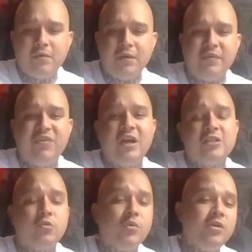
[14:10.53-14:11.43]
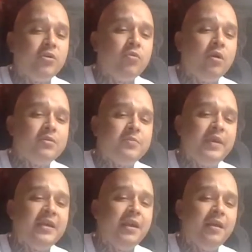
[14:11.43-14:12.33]
And if you guys are wondering who I'm
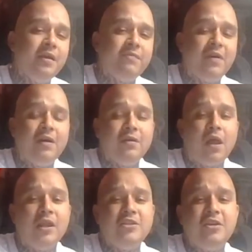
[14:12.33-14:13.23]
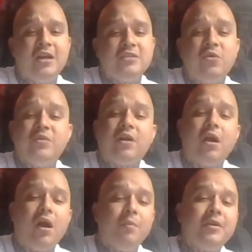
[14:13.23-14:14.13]
speaking of, I'll let you guys know in the
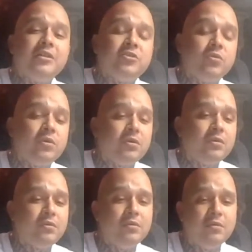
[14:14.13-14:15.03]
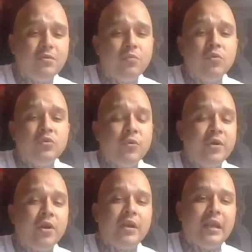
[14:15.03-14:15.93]
comments or we'll do
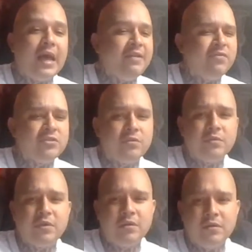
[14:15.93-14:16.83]
it on a live or something.